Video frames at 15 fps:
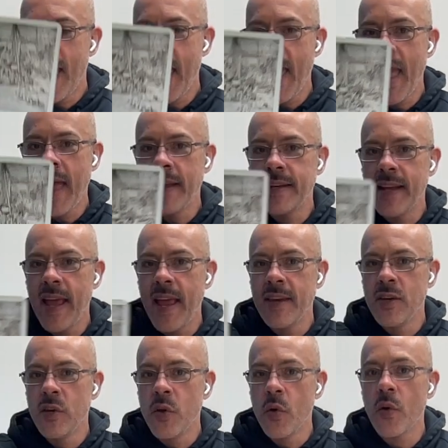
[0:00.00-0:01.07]

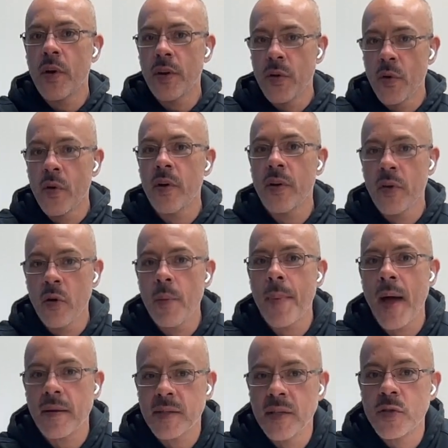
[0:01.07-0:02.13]
And you're
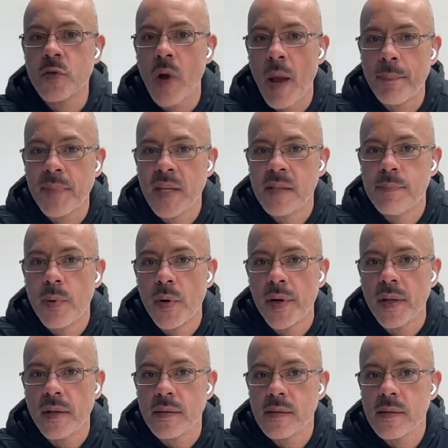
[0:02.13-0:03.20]
about to drop these
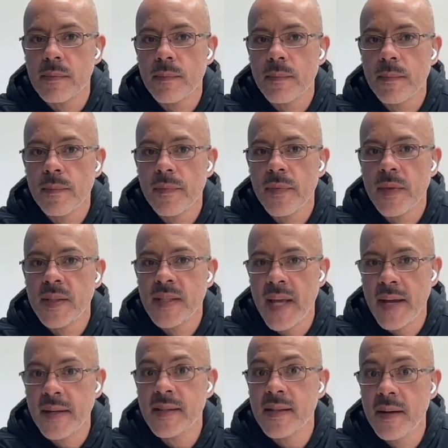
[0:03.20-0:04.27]
burdens. 10 is a